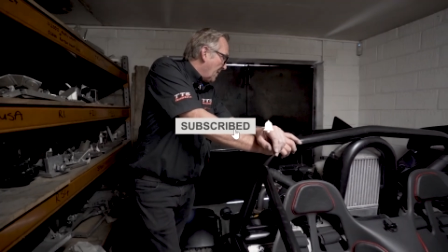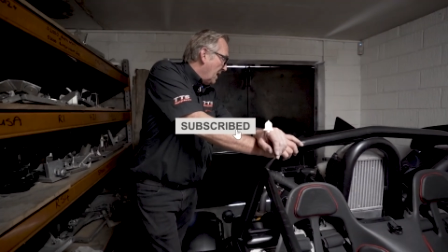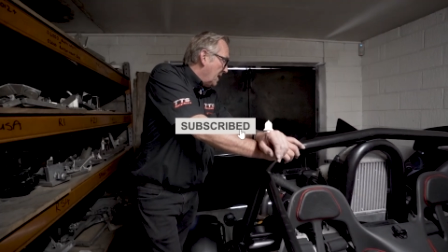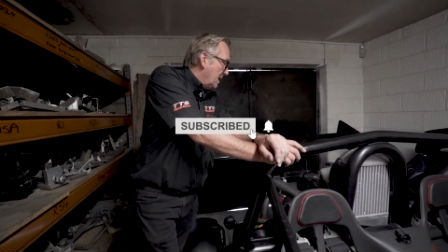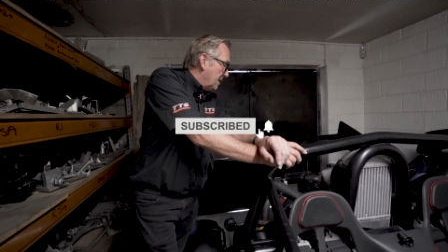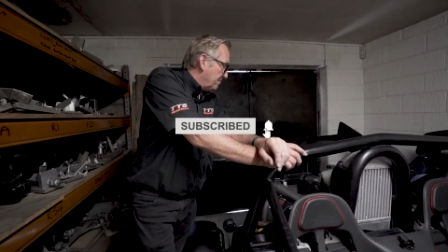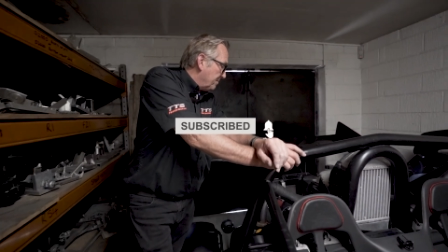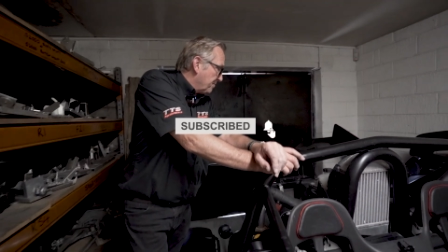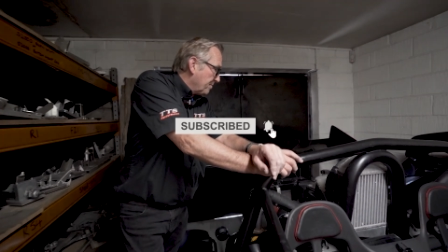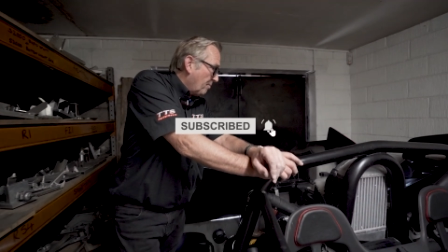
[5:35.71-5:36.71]

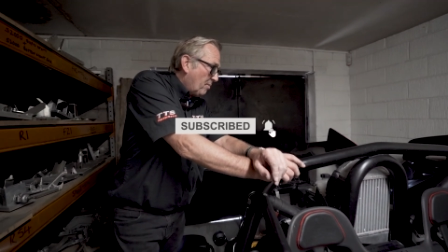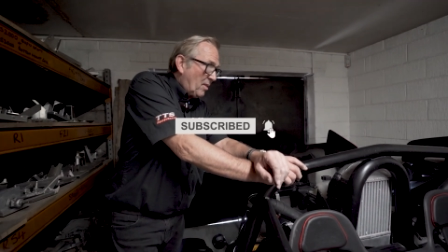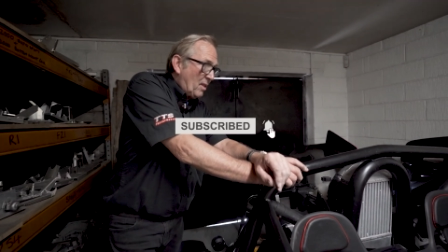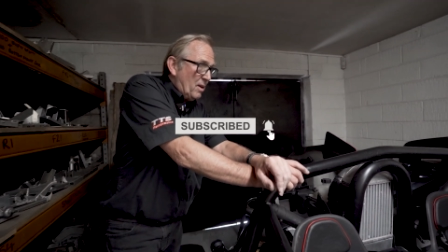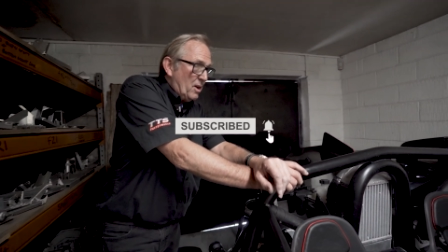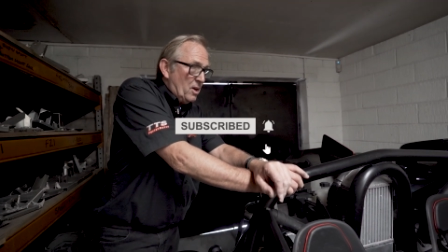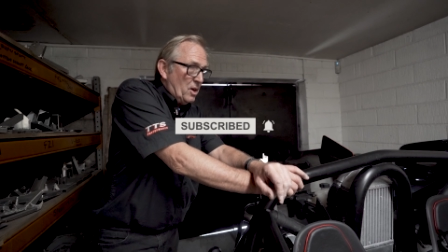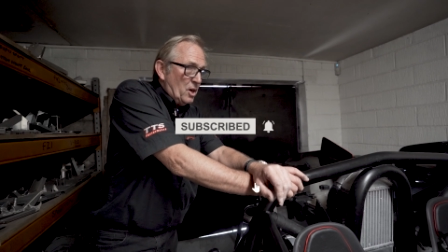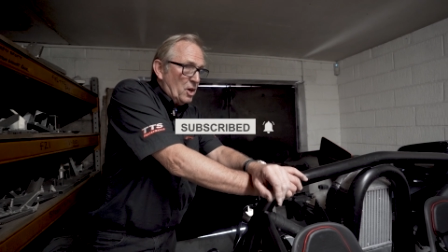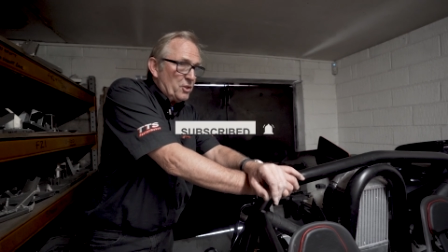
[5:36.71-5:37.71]

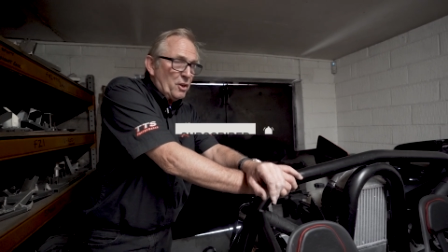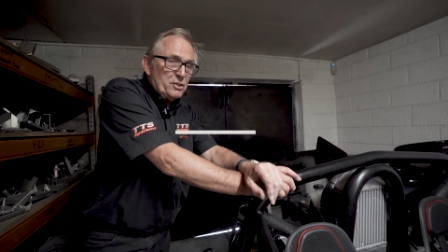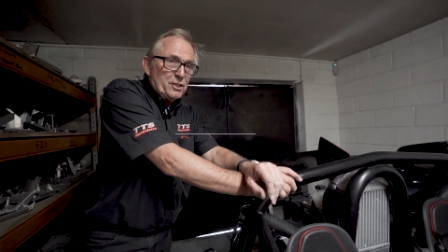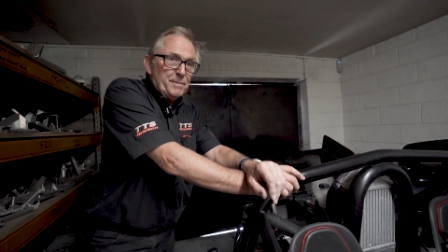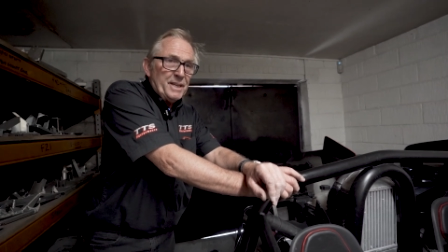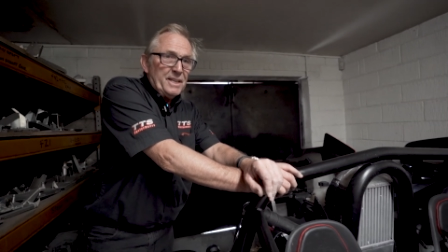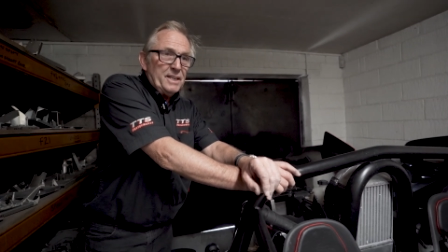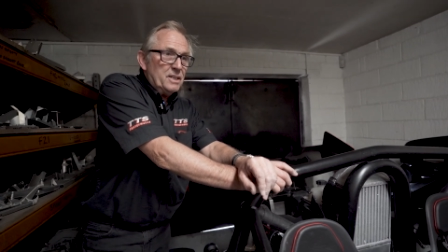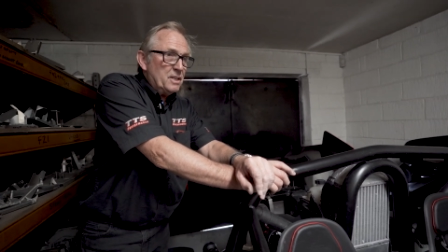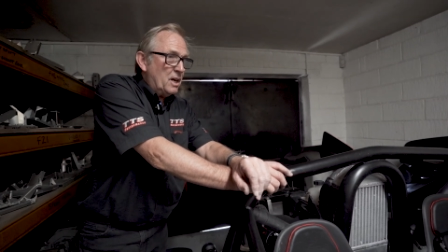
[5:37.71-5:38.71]
Unknown to me,
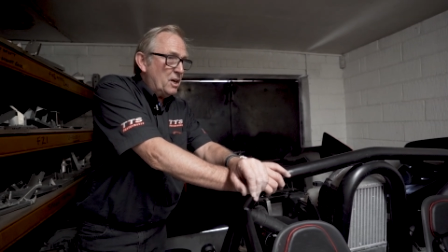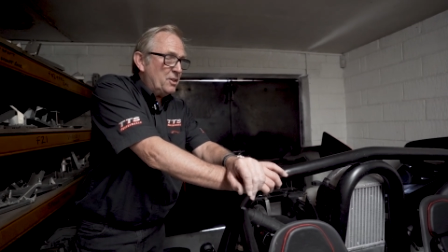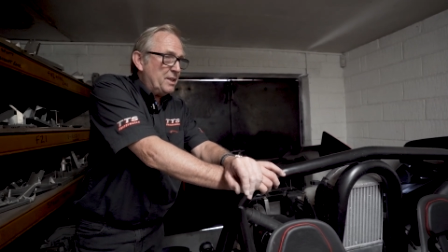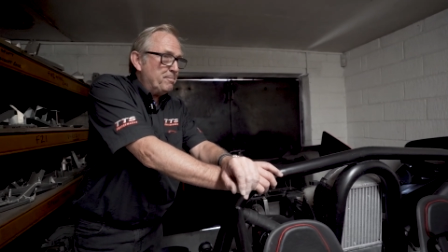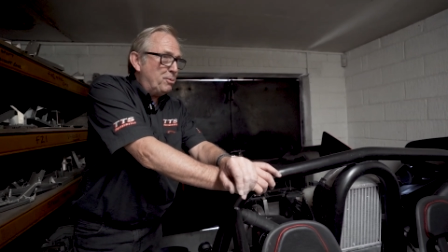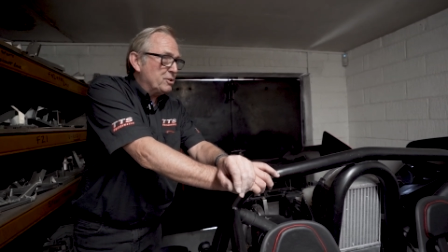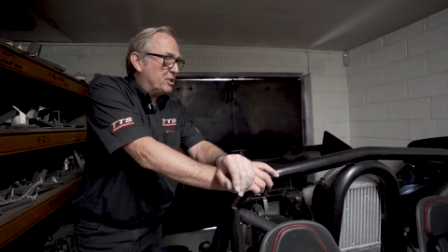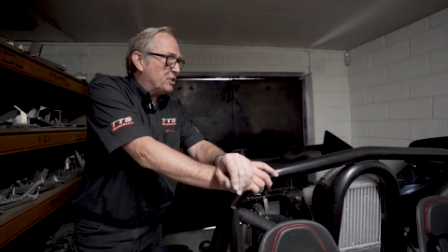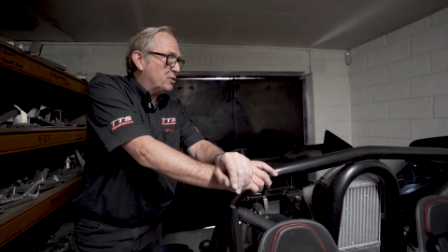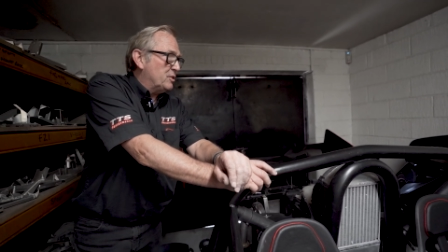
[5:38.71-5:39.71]
the
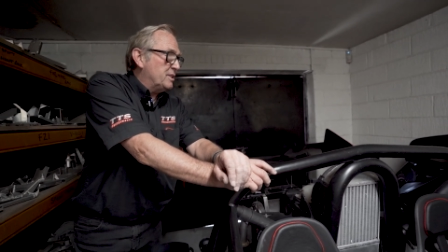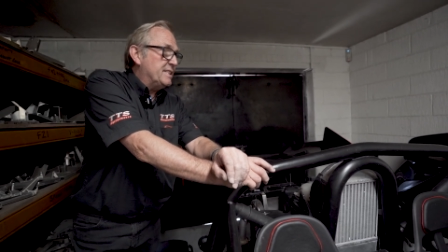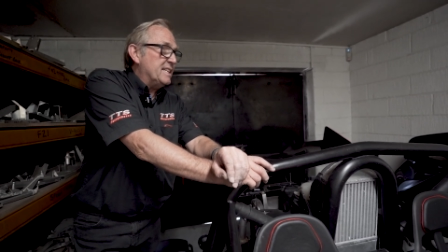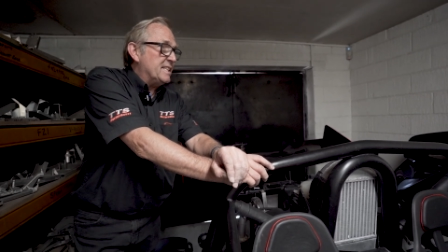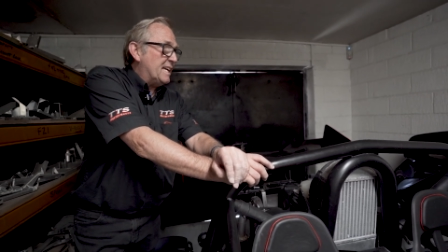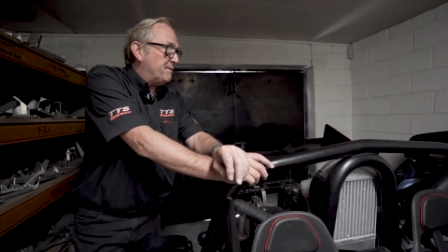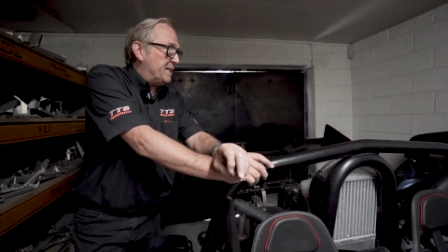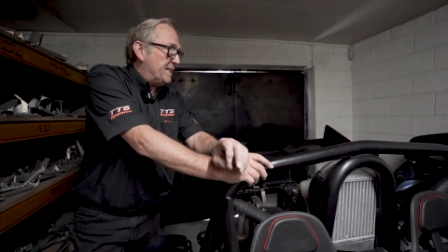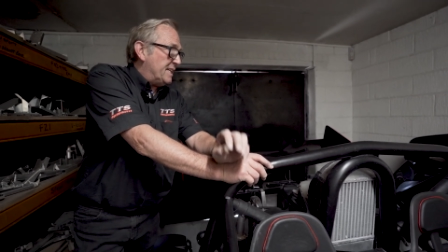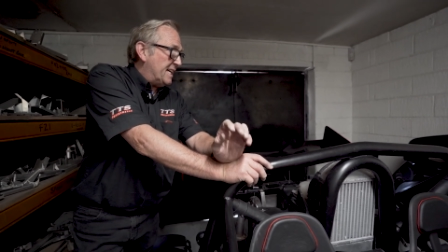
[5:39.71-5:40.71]
importers didn't have
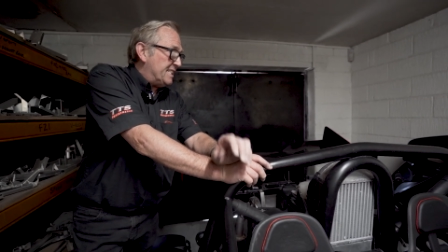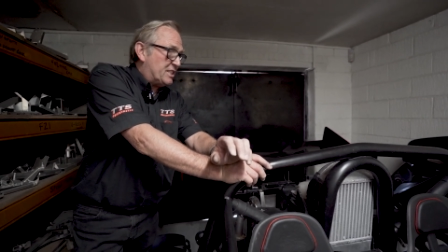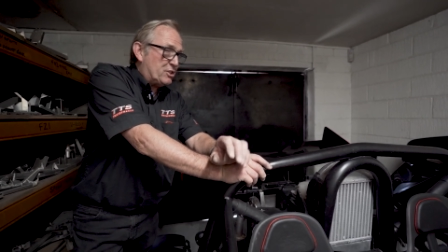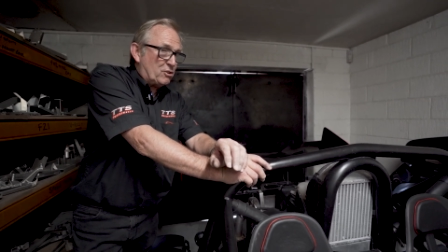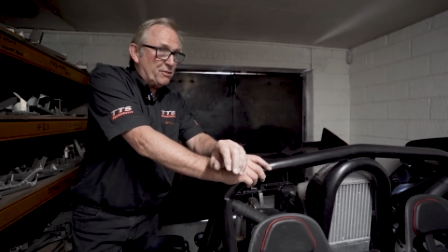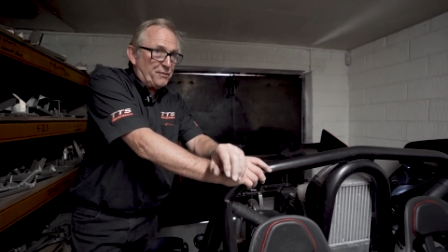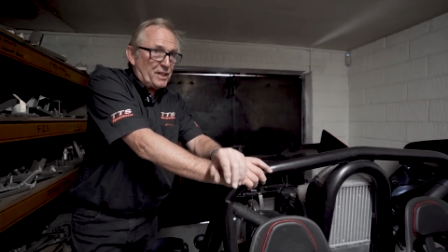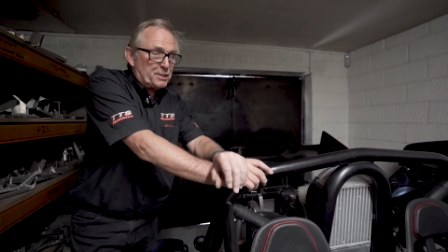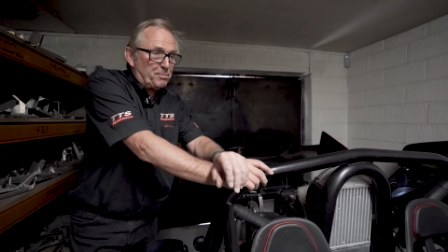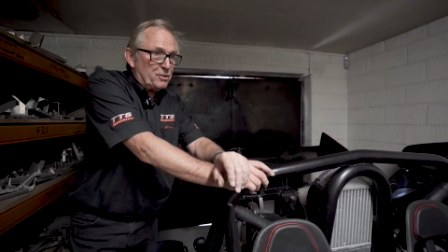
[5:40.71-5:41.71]
any stock of
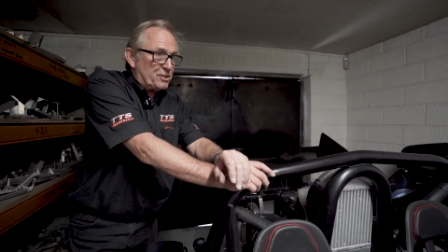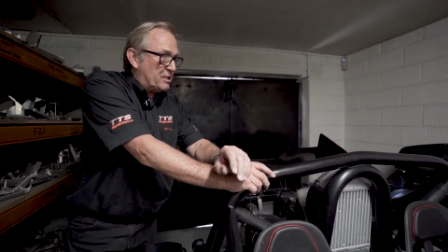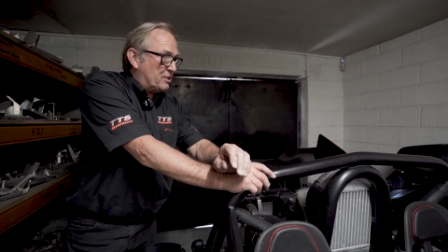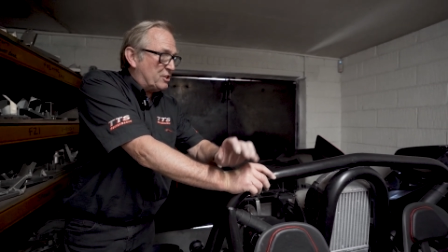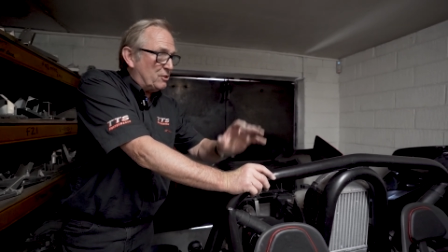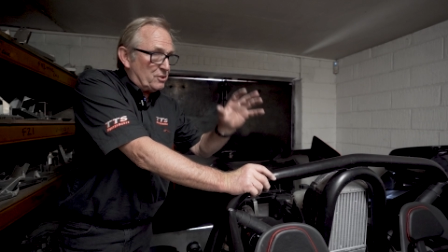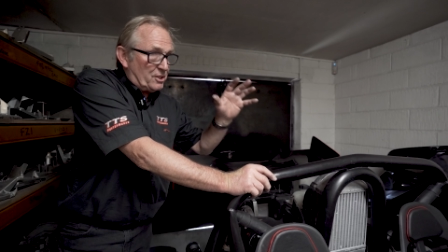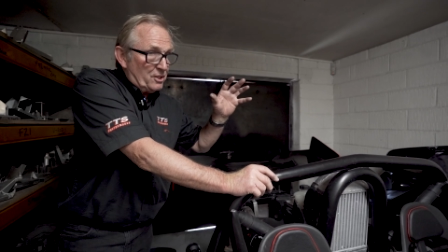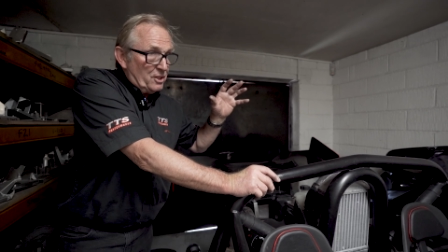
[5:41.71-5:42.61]
Flash Pros to suit